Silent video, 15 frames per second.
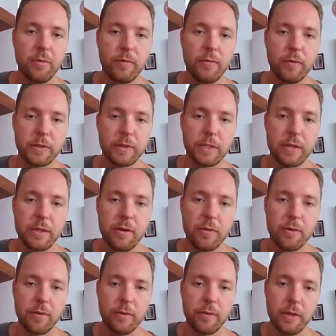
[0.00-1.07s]
We've obviously
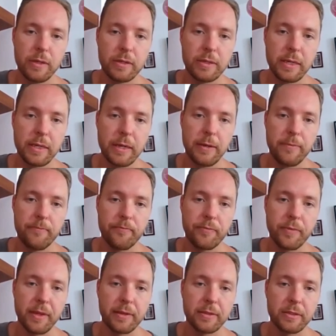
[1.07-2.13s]
got this
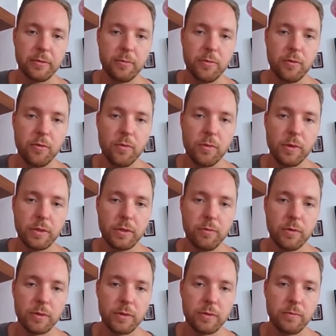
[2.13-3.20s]
support, which
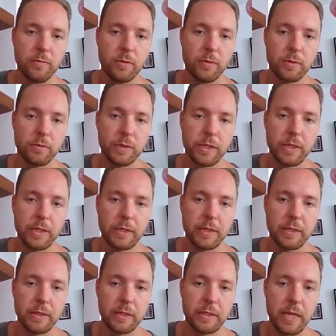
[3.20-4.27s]
was
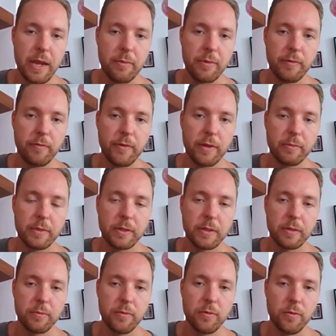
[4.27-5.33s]
resistance, has now been flipped to
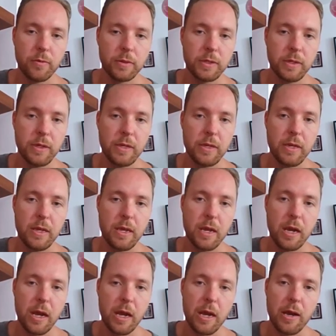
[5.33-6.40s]
support.
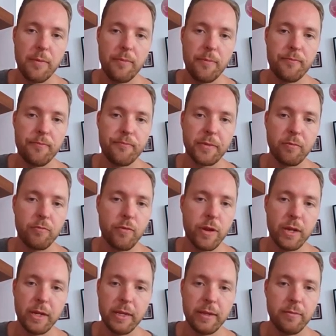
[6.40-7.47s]

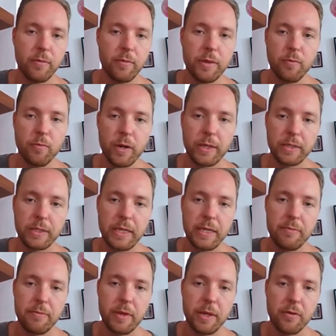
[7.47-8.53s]
Really, we'd want to
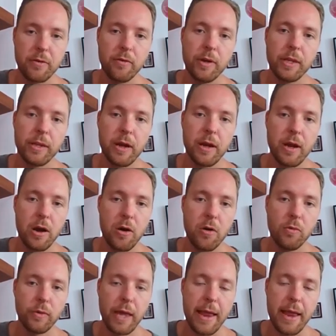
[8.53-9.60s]
see Bitcoin
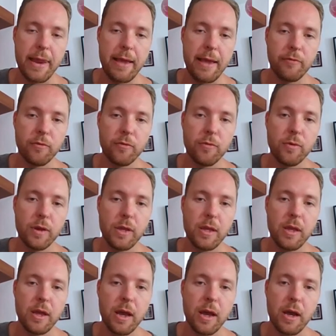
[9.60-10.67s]
hold that level
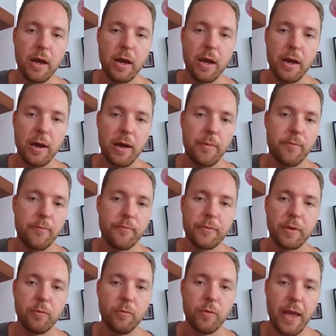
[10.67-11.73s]

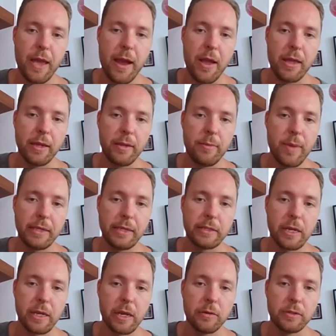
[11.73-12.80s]
without any
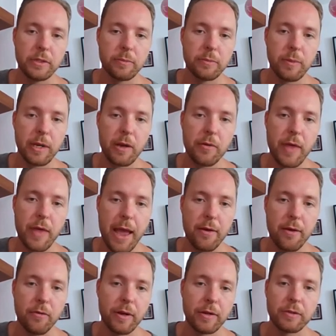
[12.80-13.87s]
major closes below
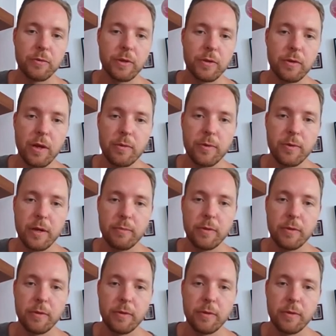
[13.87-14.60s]
that, or else we could open